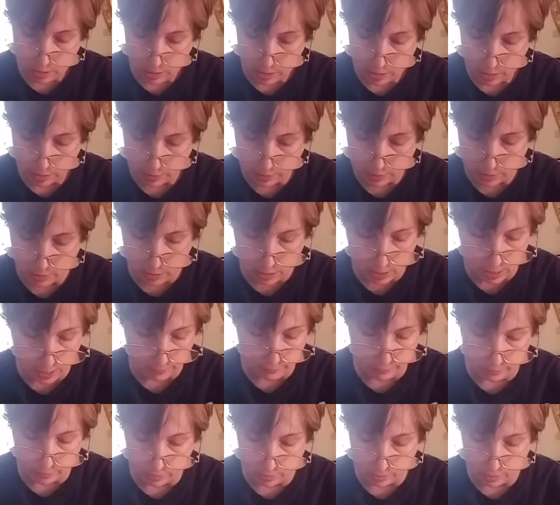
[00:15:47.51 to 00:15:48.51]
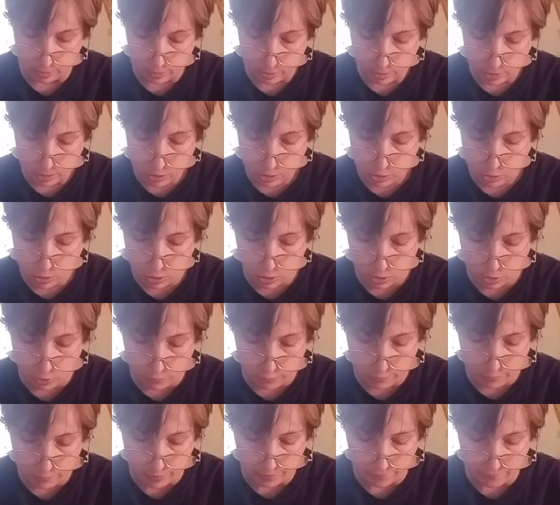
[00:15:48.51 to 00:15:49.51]
I still haven't got
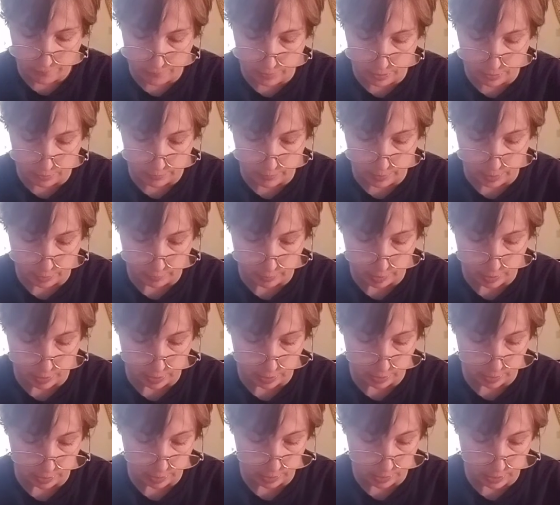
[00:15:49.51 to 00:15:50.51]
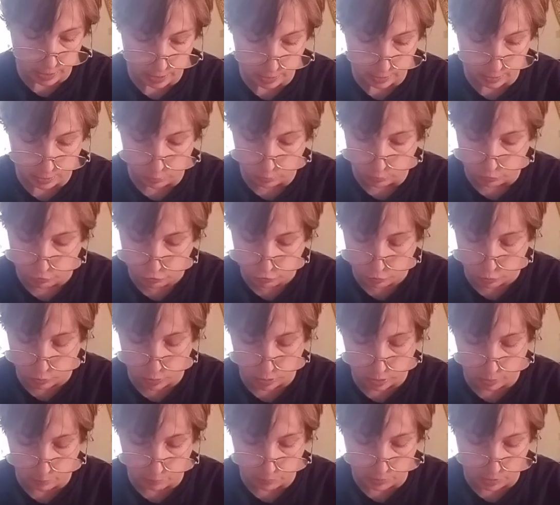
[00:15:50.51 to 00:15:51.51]
over my fear of everything connected with
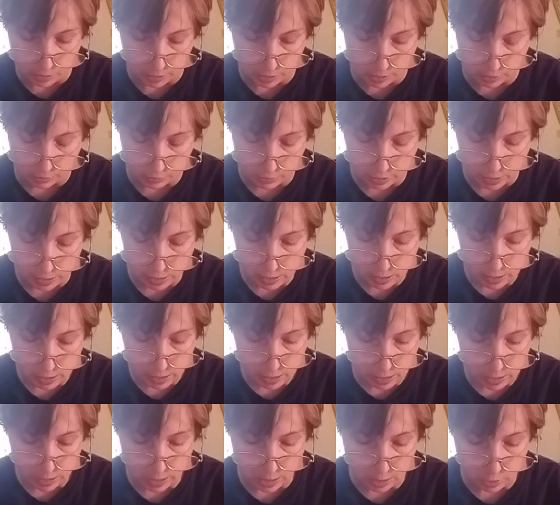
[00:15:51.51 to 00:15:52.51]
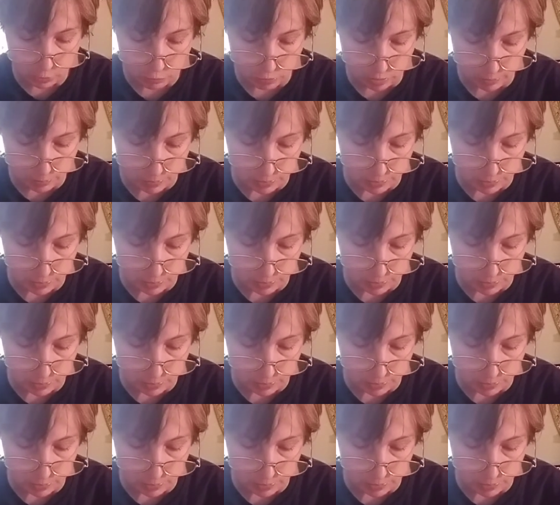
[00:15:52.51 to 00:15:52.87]
shooting and planes, and I creep